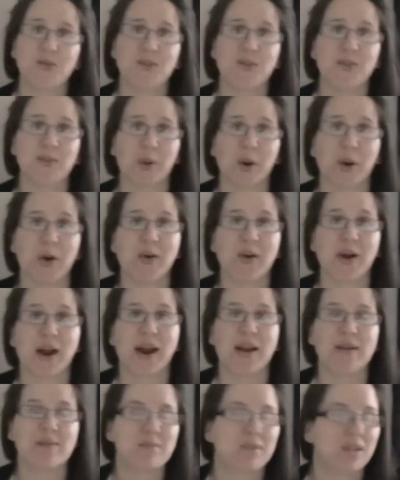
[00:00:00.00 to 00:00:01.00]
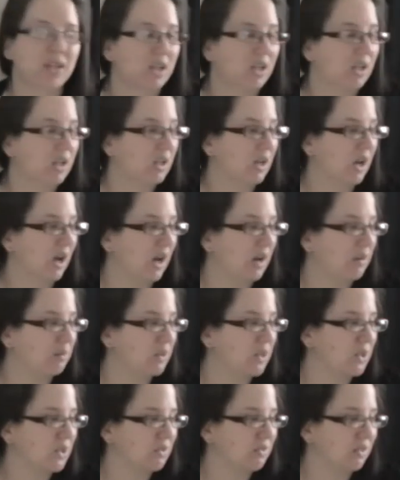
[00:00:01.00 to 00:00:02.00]
the program,
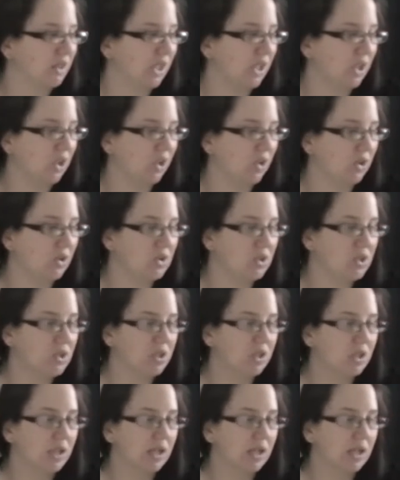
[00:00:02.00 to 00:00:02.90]
which is really cute.